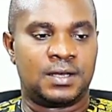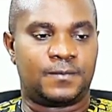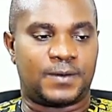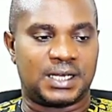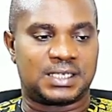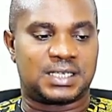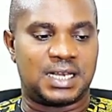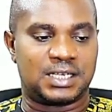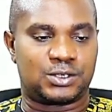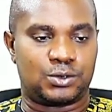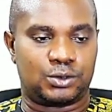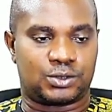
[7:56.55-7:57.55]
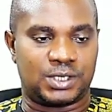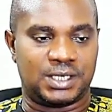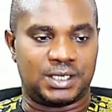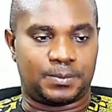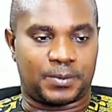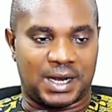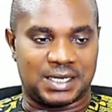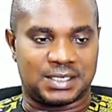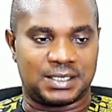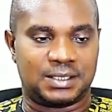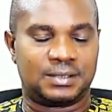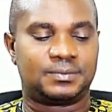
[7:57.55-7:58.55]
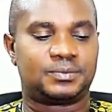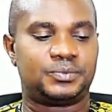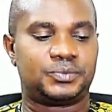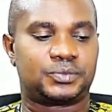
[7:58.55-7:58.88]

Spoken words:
First, let's go to the pricing.